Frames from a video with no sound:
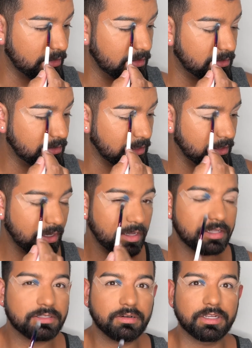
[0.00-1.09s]
Do you see
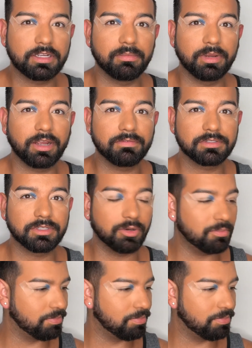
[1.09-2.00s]
that? It's already coming off so...